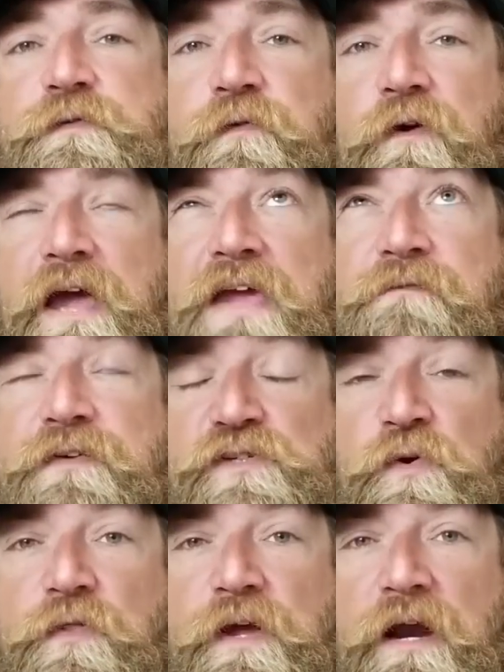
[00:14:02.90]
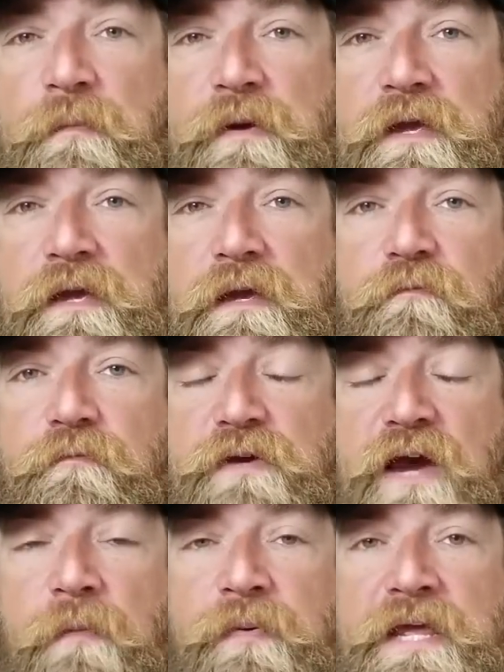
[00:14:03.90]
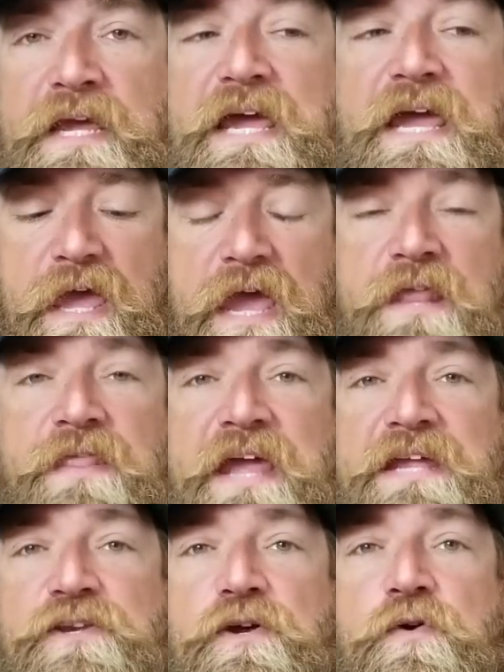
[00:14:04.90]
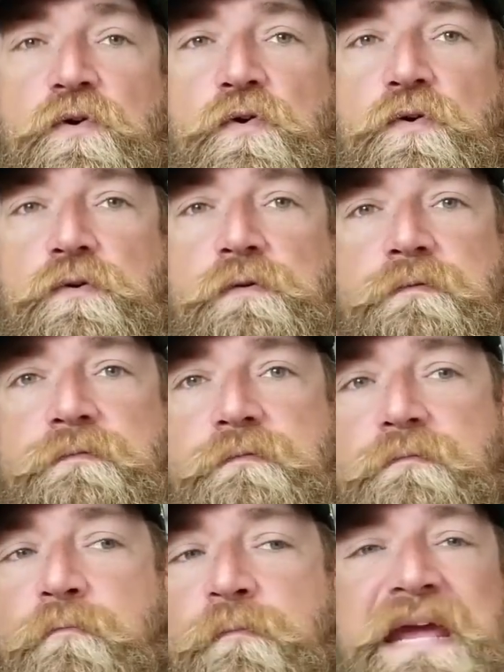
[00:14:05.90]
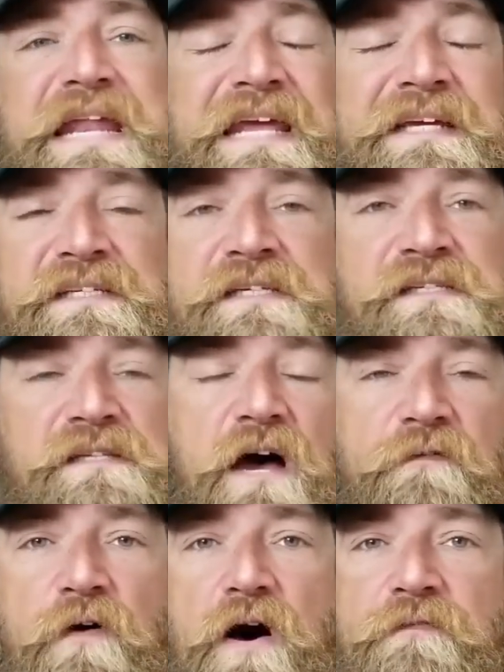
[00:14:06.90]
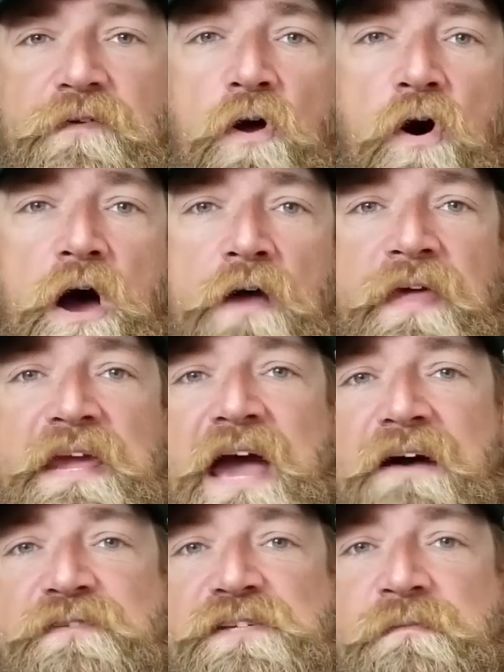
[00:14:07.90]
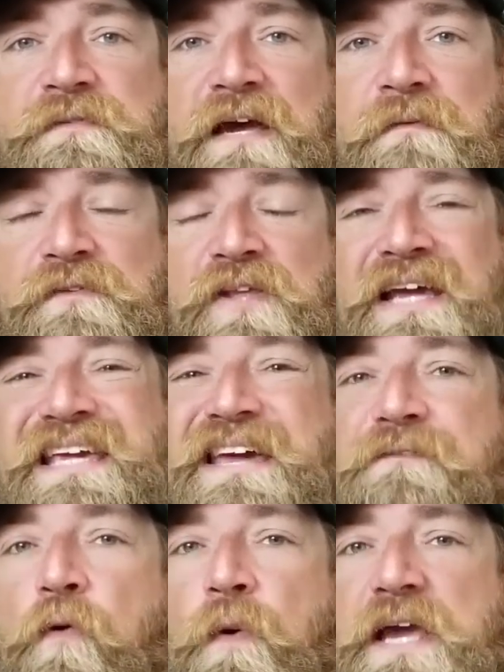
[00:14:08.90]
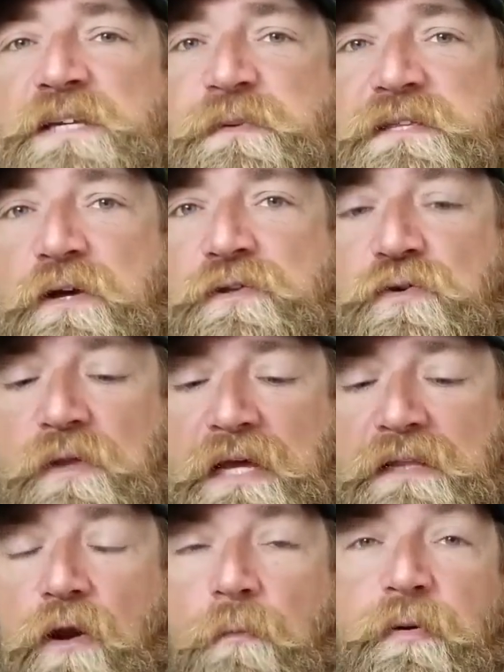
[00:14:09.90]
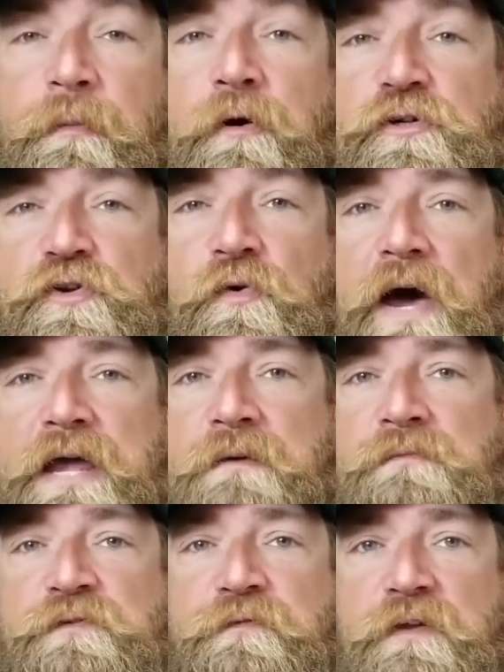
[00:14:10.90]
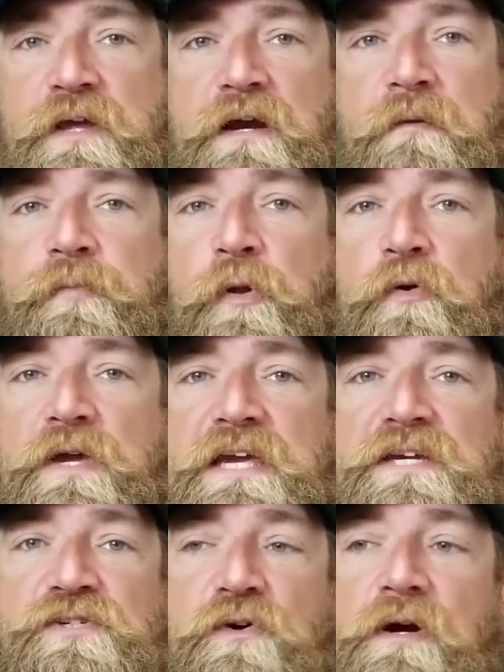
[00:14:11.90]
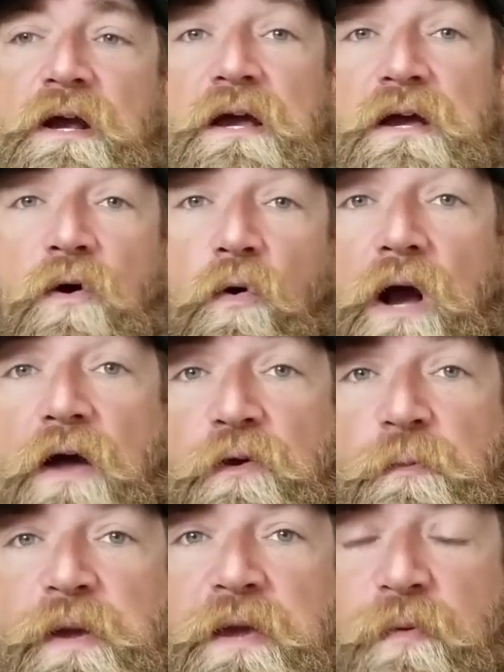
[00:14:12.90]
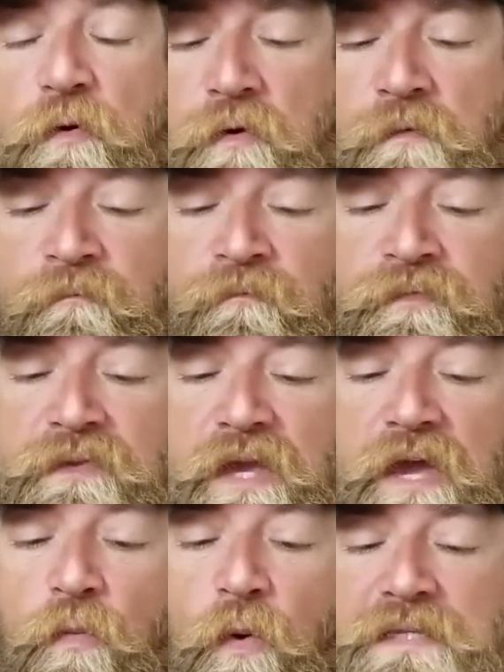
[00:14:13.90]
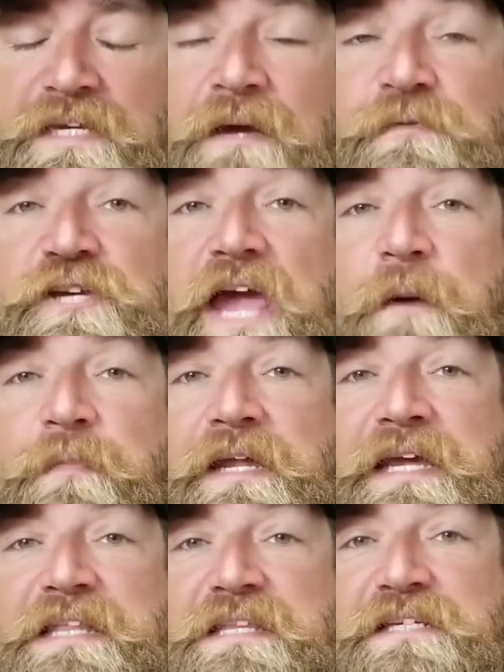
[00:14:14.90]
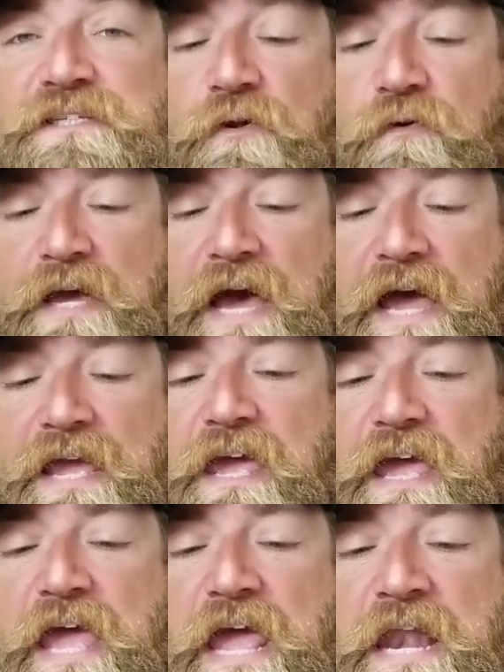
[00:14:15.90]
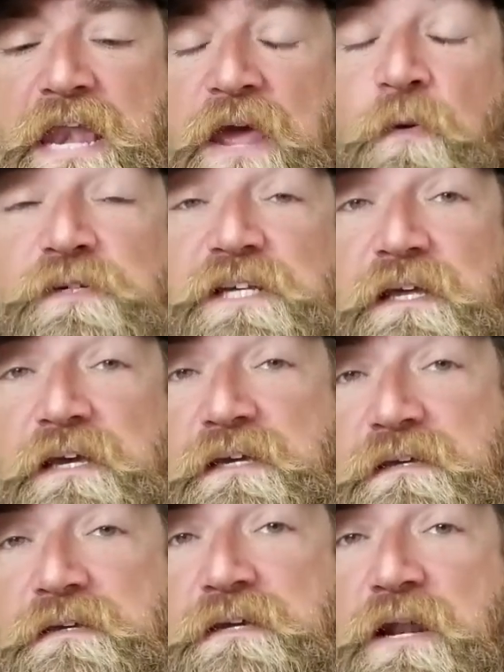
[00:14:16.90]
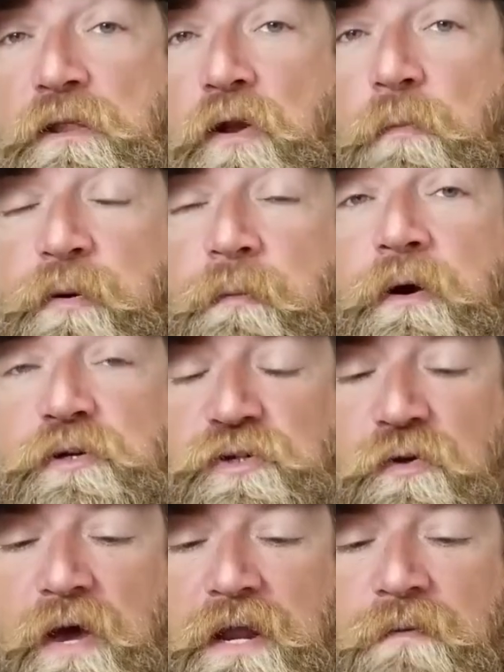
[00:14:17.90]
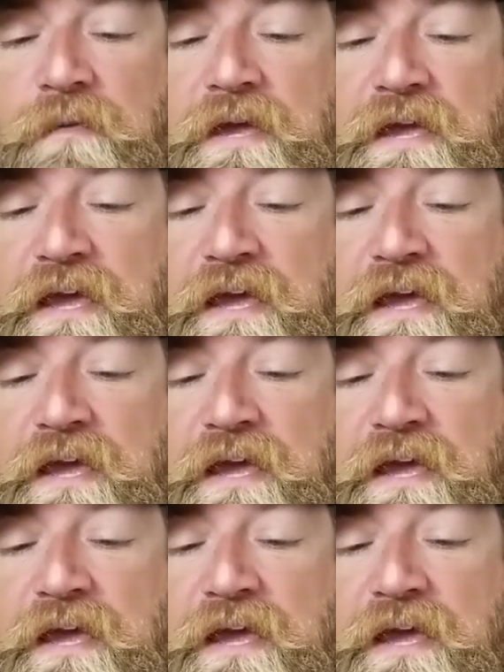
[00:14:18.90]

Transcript: for a physical therapy company and they do meetings and stuff off and on. They have sometimes not giveaways, but they'll do like little promotional items for their employees or other people. And one time she happened to get this little guy and it was a little promotional item.